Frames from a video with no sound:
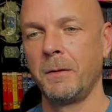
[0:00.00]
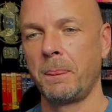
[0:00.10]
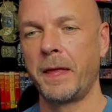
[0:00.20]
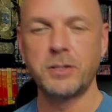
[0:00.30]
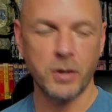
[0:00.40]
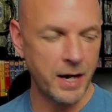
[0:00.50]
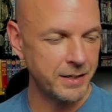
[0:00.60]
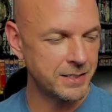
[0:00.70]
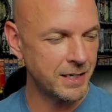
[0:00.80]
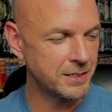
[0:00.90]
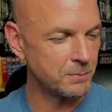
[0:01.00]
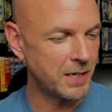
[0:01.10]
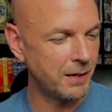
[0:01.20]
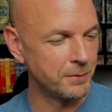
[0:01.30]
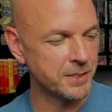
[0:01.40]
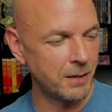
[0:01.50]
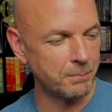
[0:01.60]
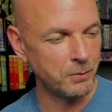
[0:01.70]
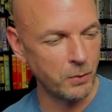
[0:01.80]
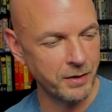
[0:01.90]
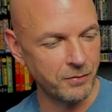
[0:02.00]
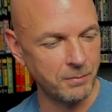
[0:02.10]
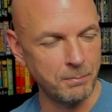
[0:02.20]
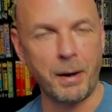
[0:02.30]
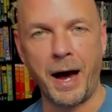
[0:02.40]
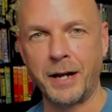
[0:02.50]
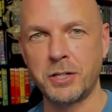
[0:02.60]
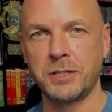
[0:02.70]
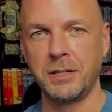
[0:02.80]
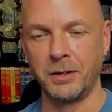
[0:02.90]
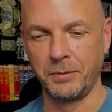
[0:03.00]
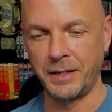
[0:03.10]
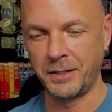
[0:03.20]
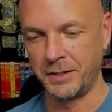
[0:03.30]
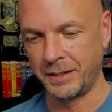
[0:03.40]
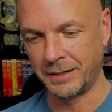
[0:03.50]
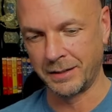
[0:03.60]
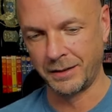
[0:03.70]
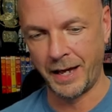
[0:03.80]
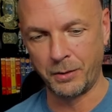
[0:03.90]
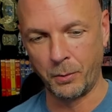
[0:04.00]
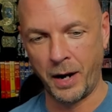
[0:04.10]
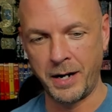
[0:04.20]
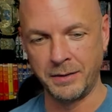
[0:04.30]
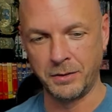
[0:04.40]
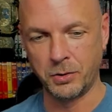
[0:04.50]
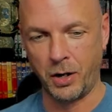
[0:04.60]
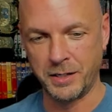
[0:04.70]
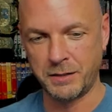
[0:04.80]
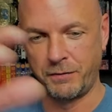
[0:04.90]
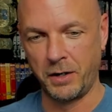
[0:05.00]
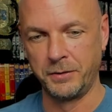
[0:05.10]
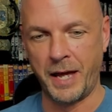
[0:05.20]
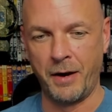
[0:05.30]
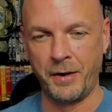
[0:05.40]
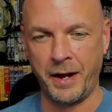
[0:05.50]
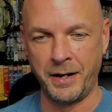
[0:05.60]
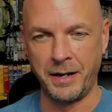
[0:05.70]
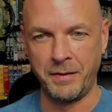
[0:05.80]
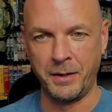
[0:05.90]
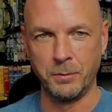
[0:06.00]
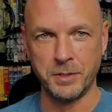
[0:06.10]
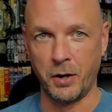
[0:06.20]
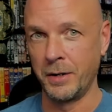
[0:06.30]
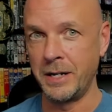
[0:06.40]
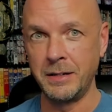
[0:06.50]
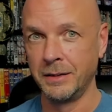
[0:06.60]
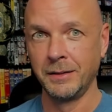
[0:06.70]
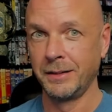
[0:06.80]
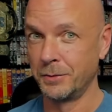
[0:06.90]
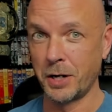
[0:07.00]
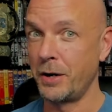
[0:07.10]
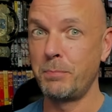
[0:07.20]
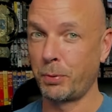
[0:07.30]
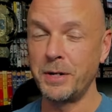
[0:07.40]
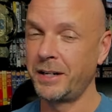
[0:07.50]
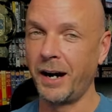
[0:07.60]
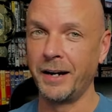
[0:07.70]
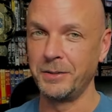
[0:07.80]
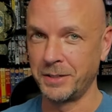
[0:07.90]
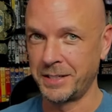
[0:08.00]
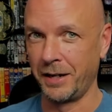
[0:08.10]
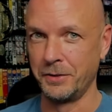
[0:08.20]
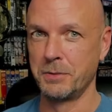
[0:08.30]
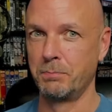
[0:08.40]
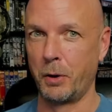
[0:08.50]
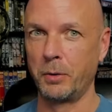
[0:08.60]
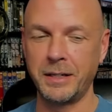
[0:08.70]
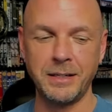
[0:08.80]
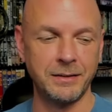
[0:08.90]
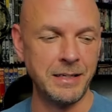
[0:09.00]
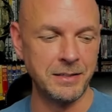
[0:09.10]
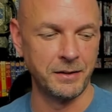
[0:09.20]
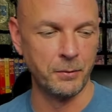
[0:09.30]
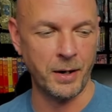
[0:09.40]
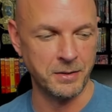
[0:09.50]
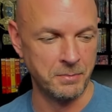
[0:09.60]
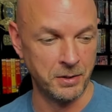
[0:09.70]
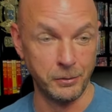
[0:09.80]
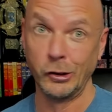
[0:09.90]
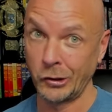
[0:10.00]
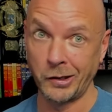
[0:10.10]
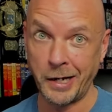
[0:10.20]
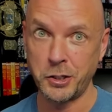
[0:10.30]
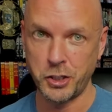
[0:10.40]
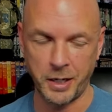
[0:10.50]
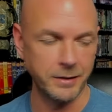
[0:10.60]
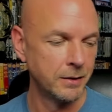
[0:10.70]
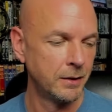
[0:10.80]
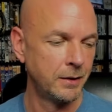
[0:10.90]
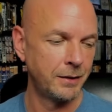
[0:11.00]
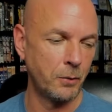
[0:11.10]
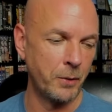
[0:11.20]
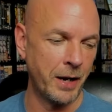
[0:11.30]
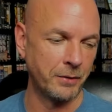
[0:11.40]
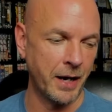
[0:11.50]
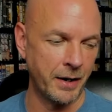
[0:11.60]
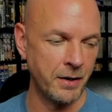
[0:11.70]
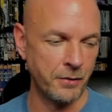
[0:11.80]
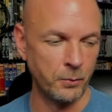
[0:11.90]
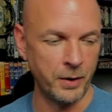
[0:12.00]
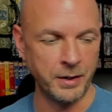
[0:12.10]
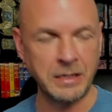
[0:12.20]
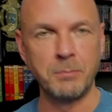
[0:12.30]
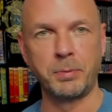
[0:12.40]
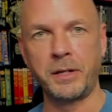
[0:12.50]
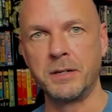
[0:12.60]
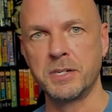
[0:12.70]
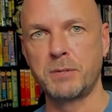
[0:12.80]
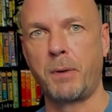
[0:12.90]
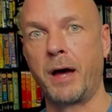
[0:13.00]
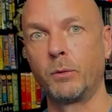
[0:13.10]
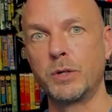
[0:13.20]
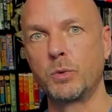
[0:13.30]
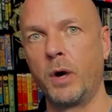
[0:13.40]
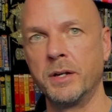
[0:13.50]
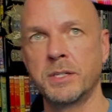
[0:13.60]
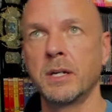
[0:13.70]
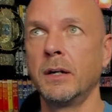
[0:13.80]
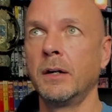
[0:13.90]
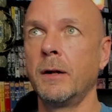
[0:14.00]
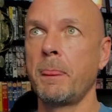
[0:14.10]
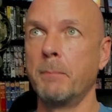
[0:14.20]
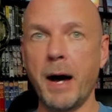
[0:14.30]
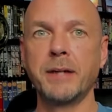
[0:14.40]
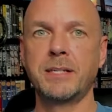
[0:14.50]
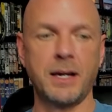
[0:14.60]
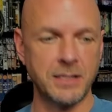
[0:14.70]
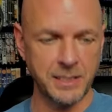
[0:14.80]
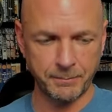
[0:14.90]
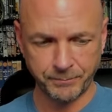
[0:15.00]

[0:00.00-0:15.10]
they tried to set some tables up and one of them botched, you know, they couldn't get the leg right and then Cross fell down on it. And then it was already pre-cut. You could tell it just broke easily right in the middle. It looked like shit. They went out and got another one and completed the spot, which was Montez